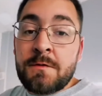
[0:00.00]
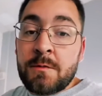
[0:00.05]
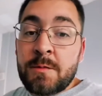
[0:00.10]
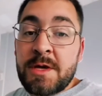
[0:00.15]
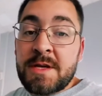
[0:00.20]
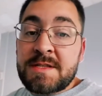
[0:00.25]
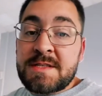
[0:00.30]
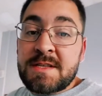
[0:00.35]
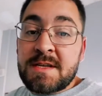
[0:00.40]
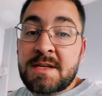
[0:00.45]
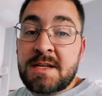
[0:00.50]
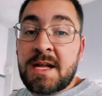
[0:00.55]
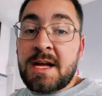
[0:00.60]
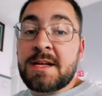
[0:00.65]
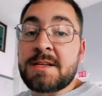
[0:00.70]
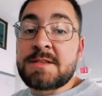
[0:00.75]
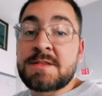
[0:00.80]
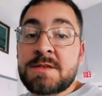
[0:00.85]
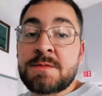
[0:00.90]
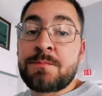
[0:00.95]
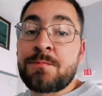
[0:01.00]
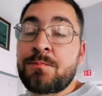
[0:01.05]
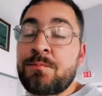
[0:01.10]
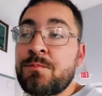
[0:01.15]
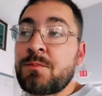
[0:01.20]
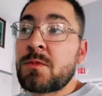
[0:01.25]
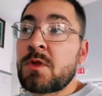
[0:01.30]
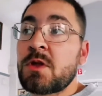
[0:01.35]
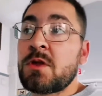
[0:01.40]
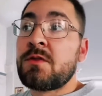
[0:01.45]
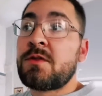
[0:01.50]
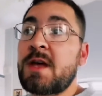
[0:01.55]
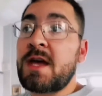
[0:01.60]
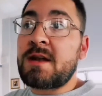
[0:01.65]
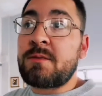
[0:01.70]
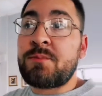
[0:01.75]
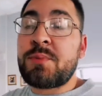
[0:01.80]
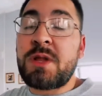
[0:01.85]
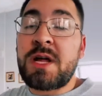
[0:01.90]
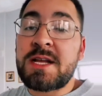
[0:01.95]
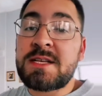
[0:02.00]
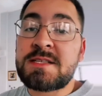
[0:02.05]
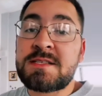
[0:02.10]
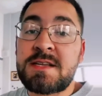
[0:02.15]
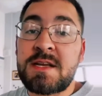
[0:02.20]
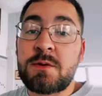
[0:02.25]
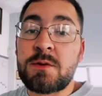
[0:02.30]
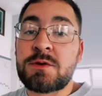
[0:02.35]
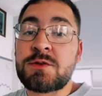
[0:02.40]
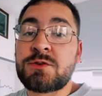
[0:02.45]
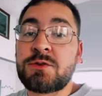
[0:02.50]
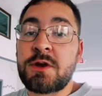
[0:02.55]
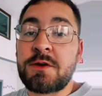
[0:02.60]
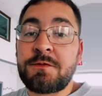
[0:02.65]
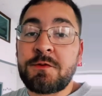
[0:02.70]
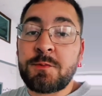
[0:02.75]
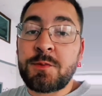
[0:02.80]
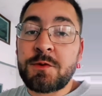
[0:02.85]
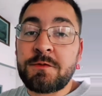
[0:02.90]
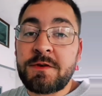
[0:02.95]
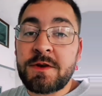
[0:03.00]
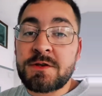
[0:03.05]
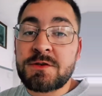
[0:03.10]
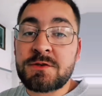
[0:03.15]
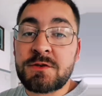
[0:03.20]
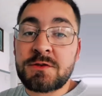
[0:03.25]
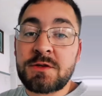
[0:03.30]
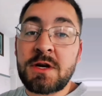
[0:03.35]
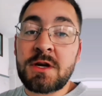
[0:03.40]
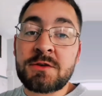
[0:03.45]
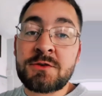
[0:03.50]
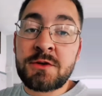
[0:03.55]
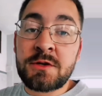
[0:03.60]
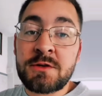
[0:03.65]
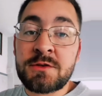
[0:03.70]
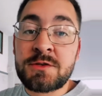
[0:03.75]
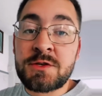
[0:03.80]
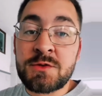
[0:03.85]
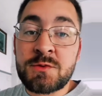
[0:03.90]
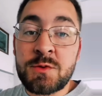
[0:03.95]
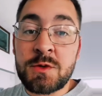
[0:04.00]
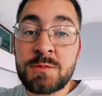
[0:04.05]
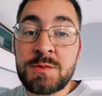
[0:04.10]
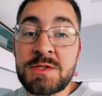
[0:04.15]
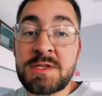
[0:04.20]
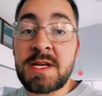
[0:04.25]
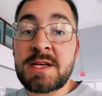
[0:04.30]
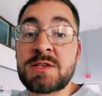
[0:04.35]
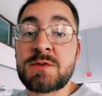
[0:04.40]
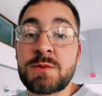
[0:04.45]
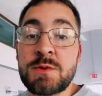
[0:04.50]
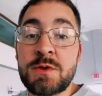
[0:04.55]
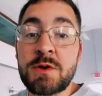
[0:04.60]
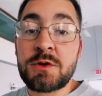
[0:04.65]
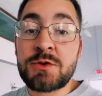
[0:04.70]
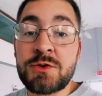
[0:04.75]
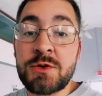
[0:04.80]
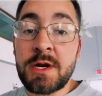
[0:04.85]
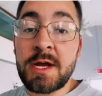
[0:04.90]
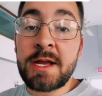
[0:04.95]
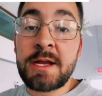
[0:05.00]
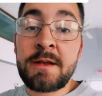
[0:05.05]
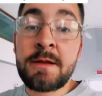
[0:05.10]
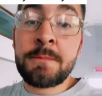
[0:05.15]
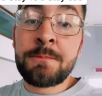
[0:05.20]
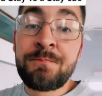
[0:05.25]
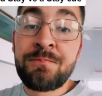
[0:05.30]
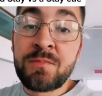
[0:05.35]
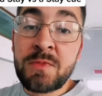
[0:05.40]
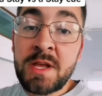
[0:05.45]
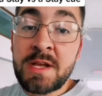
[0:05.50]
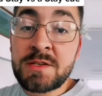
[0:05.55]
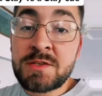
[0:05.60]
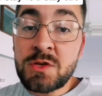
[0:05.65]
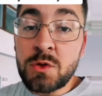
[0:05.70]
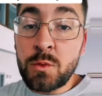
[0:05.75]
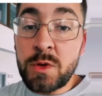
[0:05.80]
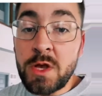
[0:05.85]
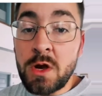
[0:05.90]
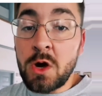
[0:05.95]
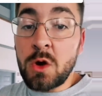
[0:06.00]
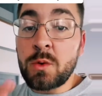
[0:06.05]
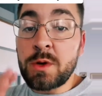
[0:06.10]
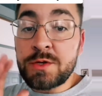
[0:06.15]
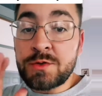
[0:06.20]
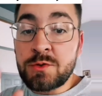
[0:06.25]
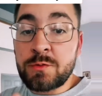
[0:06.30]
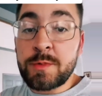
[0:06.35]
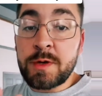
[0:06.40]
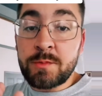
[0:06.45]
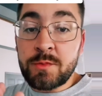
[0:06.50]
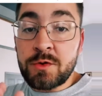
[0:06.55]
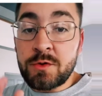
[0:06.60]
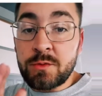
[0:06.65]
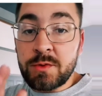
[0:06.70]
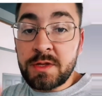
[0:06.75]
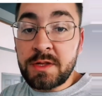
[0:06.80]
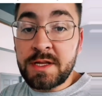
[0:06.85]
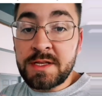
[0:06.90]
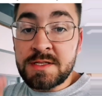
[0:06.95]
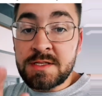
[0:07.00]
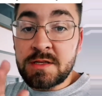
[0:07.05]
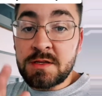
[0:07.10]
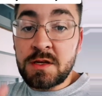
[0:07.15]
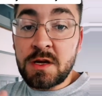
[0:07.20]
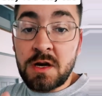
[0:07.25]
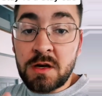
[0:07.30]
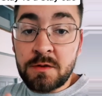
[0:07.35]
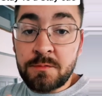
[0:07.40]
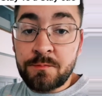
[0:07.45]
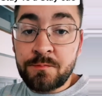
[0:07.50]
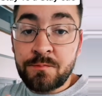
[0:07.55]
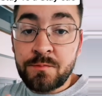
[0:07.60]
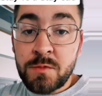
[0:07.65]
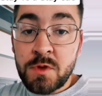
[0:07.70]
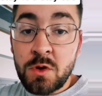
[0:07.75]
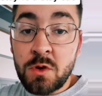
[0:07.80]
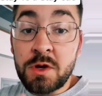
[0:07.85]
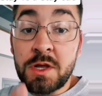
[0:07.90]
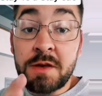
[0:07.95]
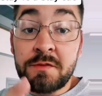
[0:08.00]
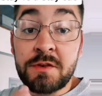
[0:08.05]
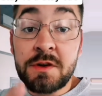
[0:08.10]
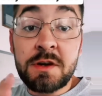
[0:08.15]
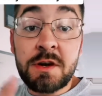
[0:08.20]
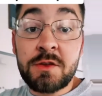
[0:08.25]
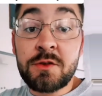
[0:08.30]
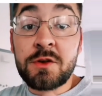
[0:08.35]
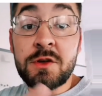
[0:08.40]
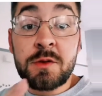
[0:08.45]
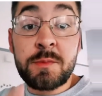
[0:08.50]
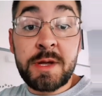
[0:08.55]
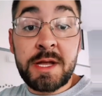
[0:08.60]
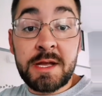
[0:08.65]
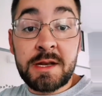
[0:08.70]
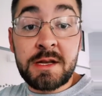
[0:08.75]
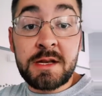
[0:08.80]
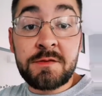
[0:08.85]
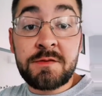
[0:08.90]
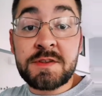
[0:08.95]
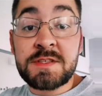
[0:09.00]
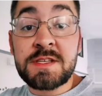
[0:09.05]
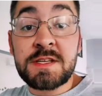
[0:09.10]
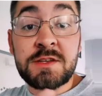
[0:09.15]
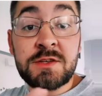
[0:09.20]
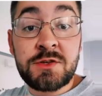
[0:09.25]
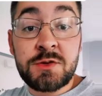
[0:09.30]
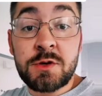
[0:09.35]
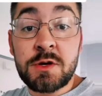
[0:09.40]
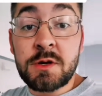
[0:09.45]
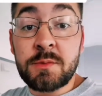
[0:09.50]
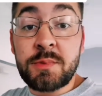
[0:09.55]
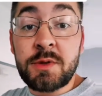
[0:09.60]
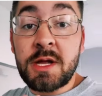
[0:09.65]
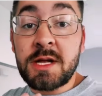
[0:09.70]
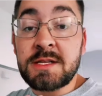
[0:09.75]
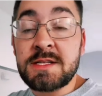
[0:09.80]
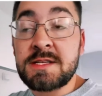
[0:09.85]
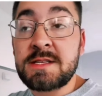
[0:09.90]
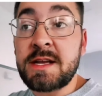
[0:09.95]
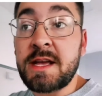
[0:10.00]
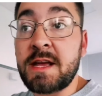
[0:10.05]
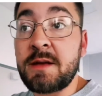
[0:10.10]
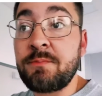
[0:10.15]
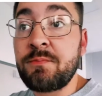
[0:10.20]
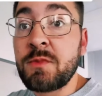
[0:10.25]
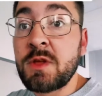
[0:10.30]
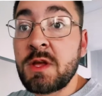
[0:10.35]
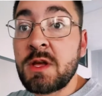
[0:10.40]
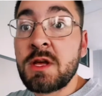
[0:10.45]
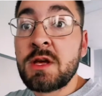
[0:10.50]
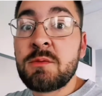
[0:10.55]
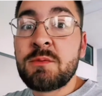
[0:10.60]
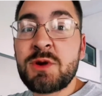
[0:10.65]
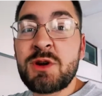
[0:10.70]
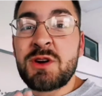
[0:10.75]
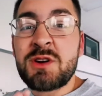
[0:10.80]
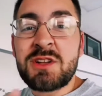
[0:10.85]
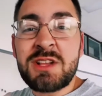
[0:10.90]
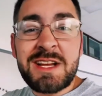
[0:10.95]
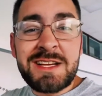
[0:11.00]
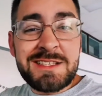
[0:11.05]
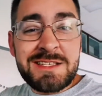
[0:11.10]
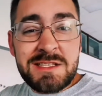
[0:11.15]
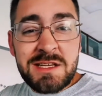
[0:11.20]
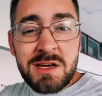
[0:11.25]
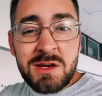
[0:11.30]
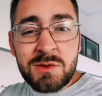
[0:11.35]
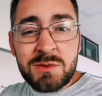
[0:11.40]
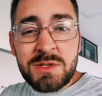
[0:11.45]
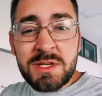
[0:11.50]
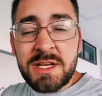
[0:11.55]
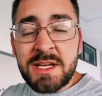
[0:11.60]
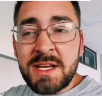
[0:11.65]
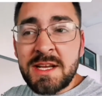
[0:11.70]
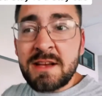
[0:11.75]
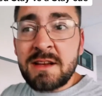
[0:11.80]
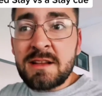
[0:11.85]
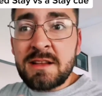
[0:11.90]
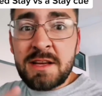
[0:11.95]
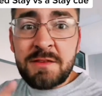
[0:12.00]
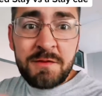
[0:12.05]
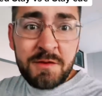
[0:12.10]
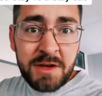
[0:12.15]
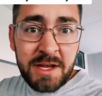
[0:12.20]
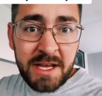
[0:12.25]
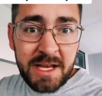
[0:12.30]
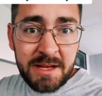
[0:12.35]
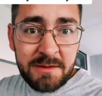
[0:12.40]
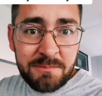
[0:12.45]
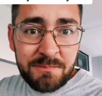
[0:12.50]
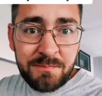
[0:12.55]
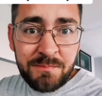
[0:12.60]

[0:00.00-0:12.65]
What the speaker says: It's the clients. That implied stay works great for professional dog trainers because we're obsessed with our trade. And so we always remember to release the dog or give it another command if it's into an implied stay. But our clients don't. They forget.